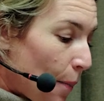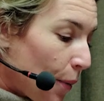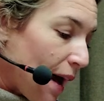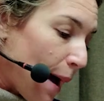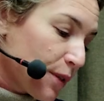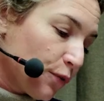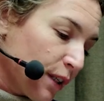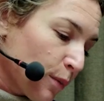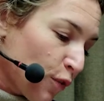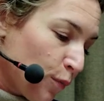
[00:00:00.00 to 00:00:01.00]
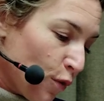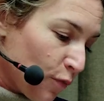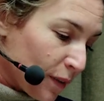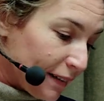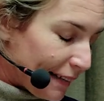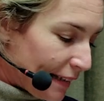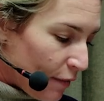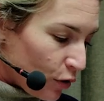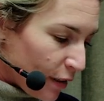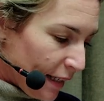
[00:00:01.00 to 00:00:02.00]
Perhaps freedom of movement had
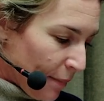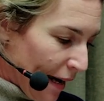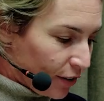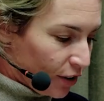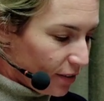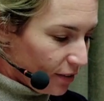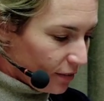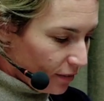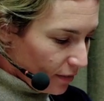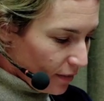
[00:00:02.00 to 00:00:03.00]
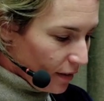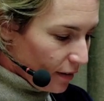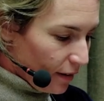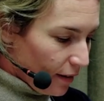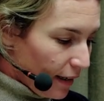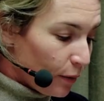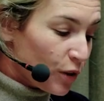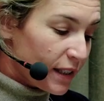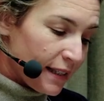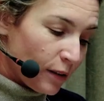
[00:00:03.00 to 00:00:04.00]
never really mattered. It
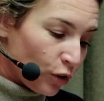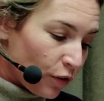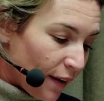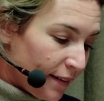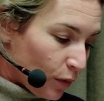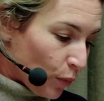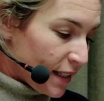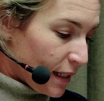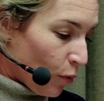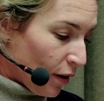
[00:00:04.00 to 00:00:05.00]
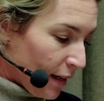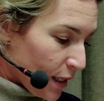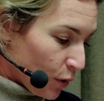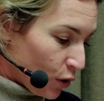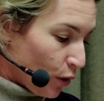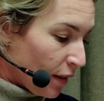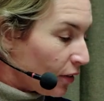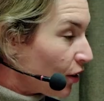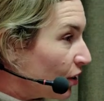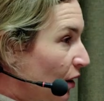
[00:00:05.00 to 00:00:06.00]
was easy to defend it when someone else was doing the
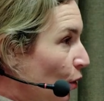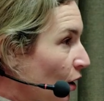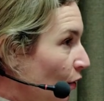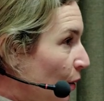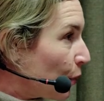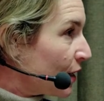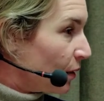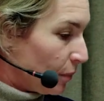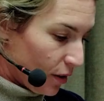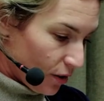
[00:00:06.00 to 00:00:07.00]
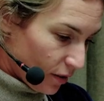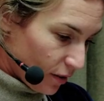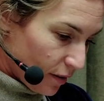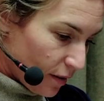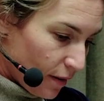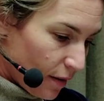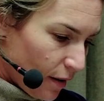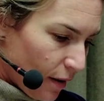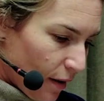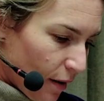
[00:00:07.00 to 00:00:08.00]
dirty work of imprisonment.
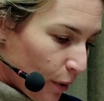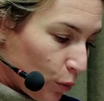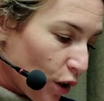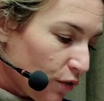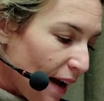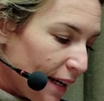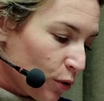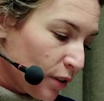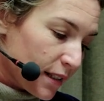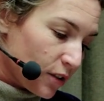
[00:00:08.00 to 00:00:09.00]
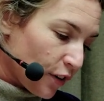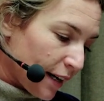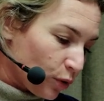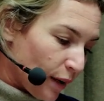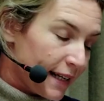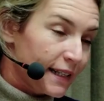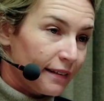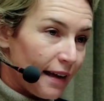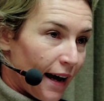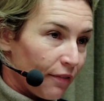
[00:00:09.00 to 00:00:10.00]
But what value does the right to
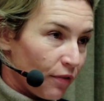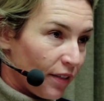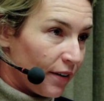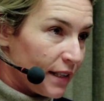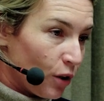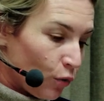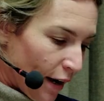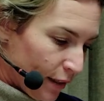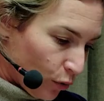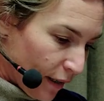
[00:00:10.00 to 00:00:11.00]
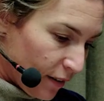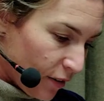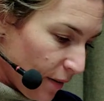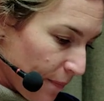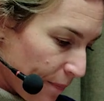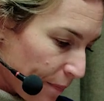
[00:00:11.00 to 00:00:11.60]
exit have if there is no right to enter?